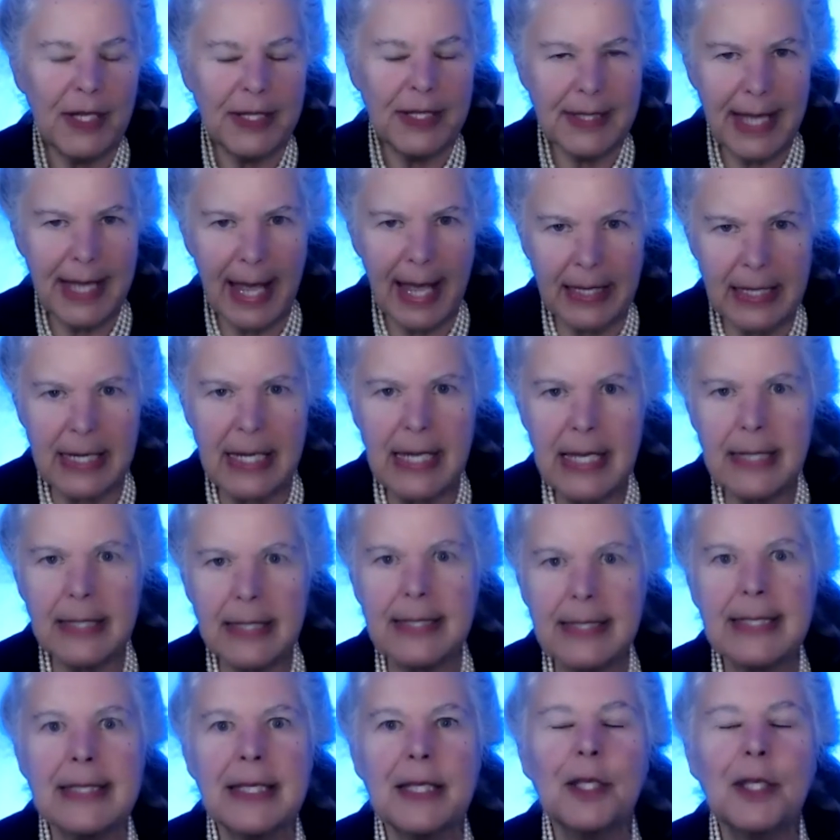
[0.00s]

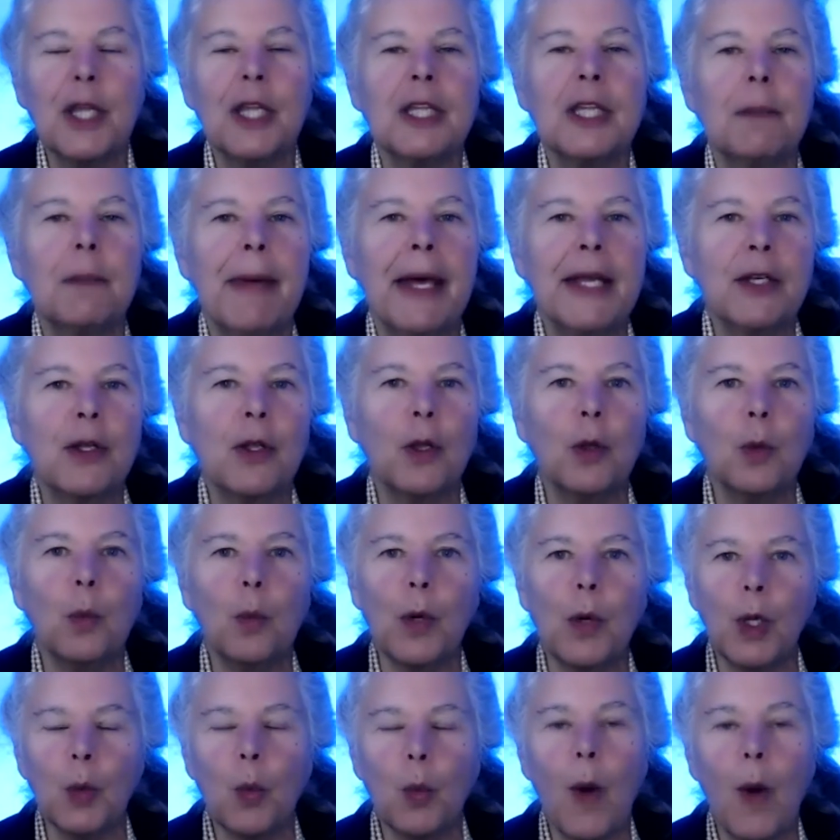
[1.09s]
techniques that the medical
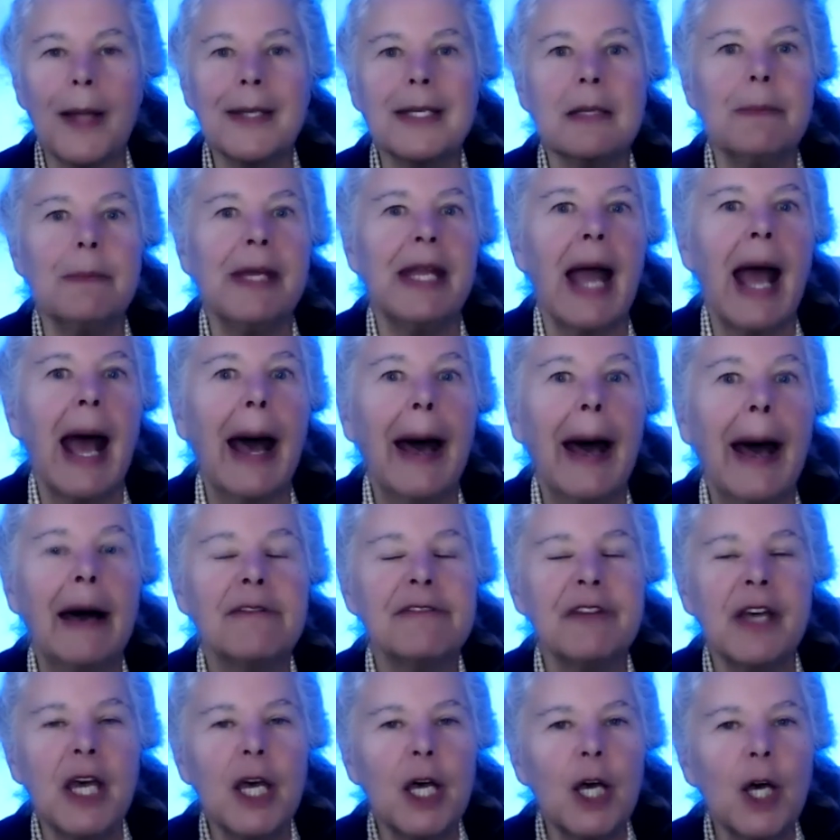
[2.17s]
world wanted me to have
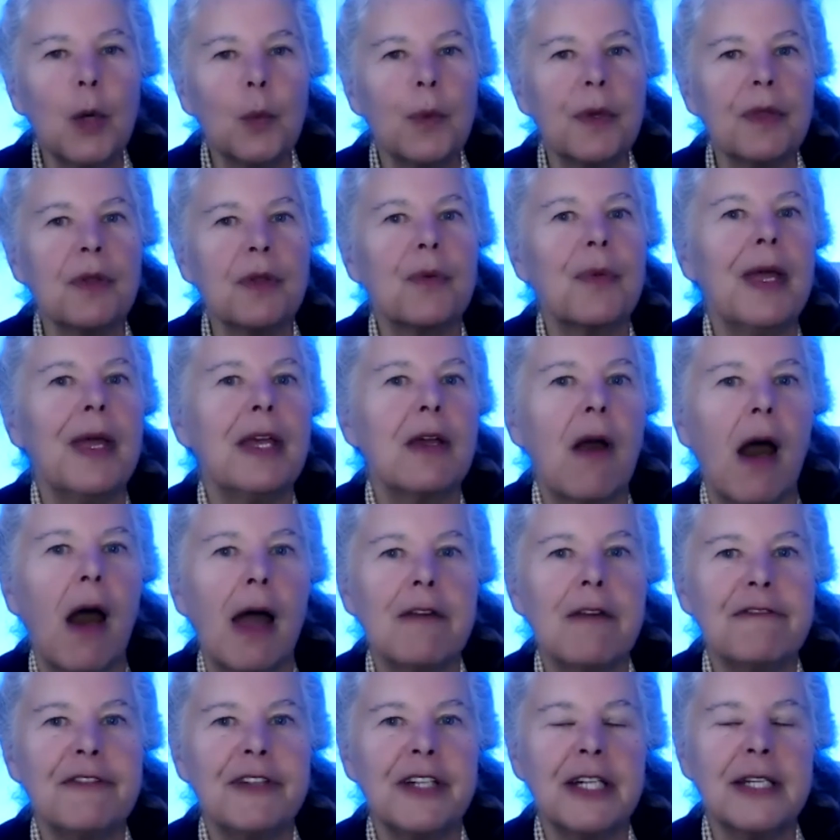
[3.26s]
with great
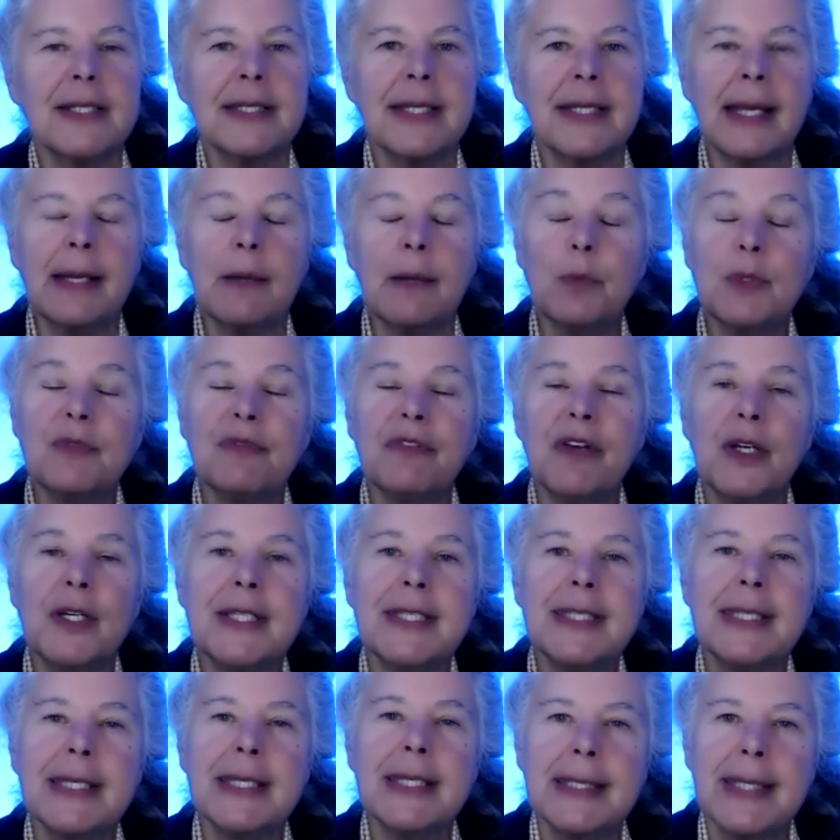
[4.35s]
confidence, and I was very
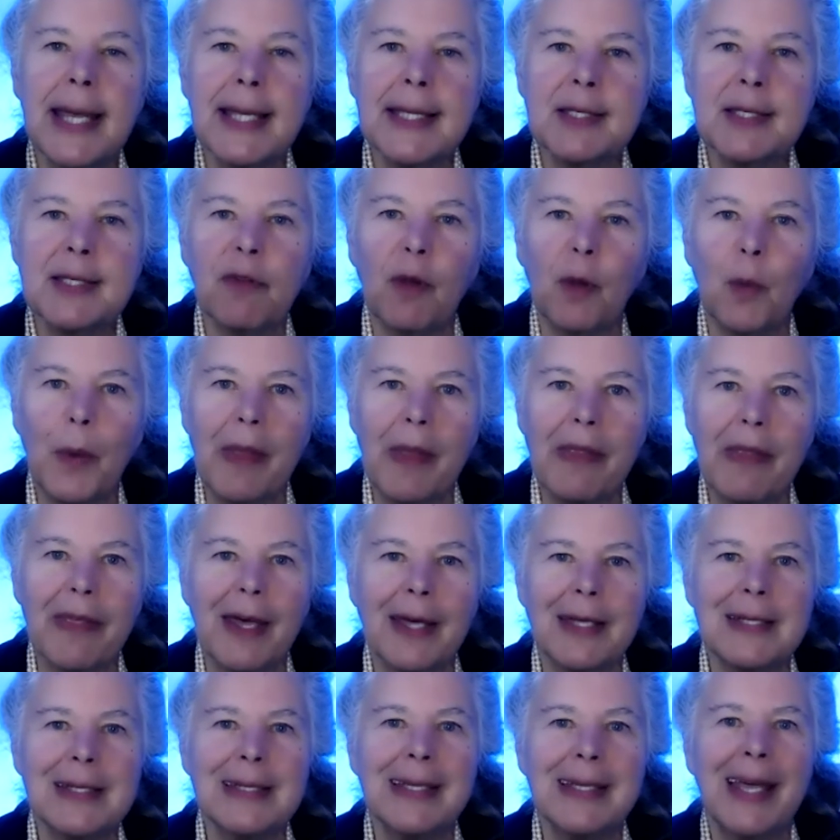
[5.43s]
successful with
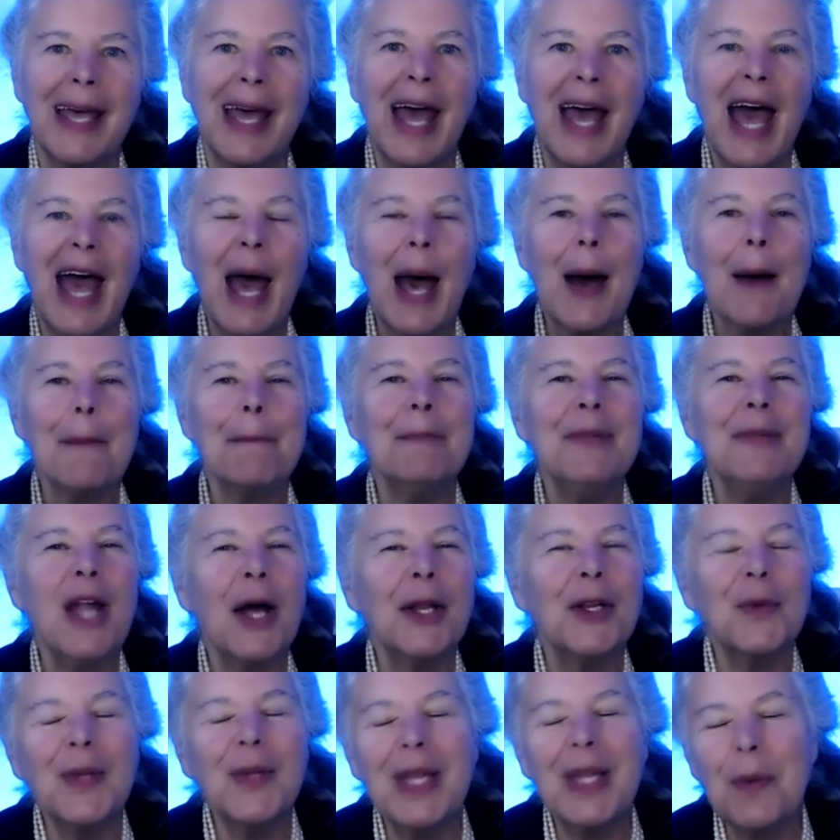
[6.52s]
it.
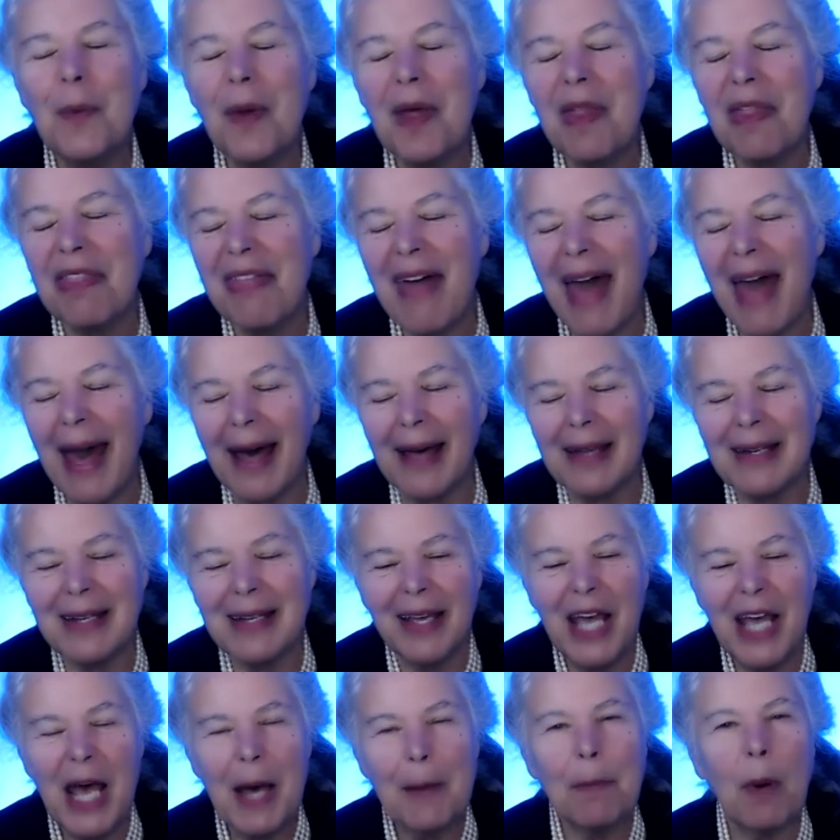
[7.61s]
Not only with that,
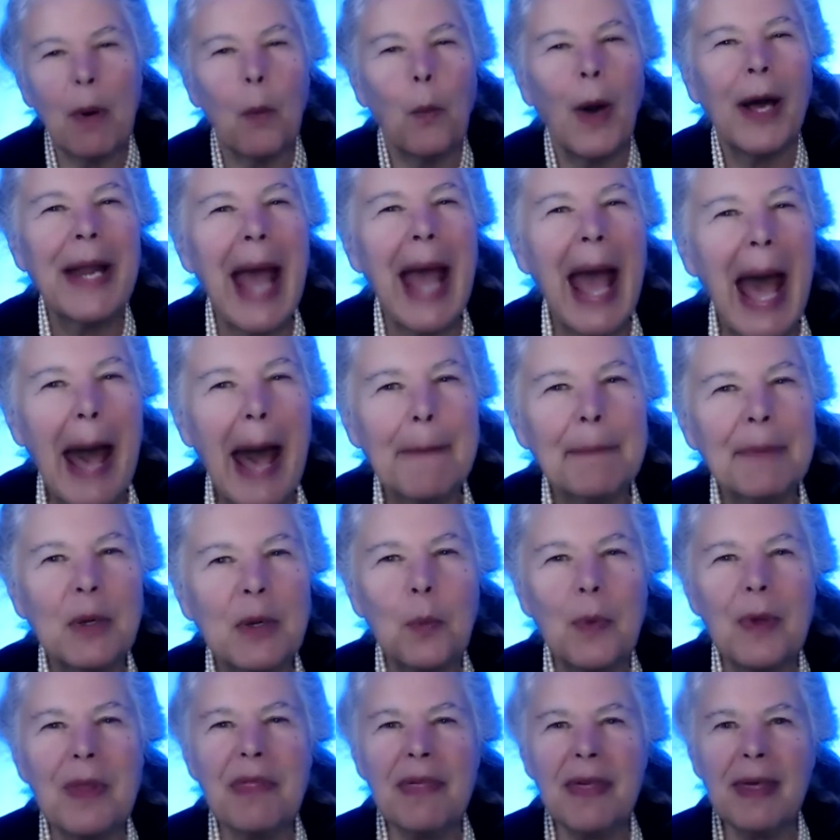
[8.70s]
but what
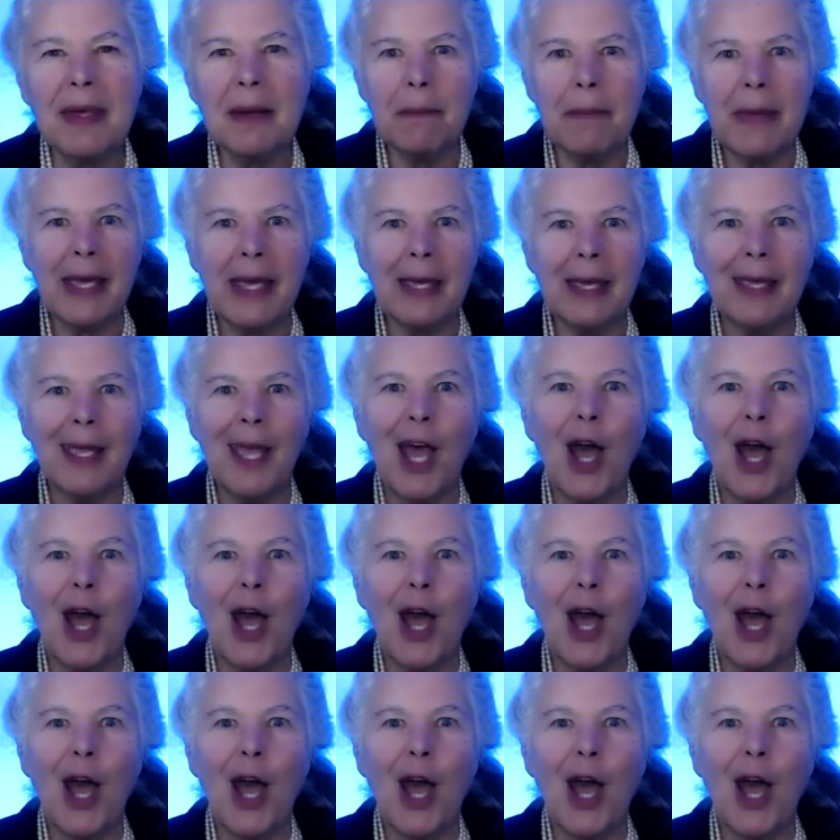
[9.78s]
happened within me